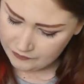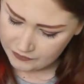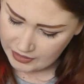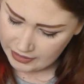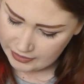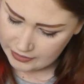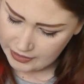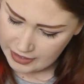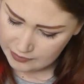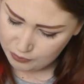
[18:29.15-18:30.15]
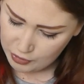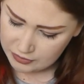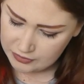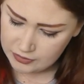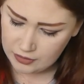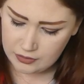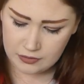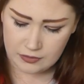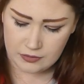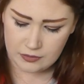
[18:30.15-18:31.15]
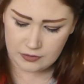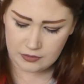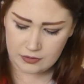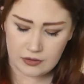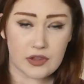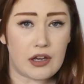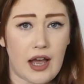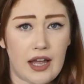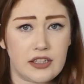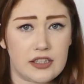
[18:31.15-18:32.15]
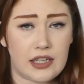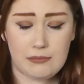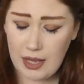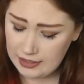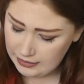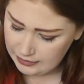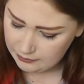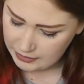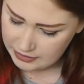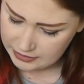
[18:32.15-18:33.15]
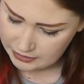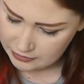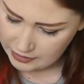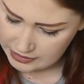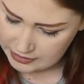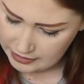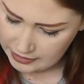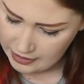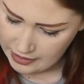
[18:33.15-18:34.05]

I think these buttons, they're actually metal, which is interesting.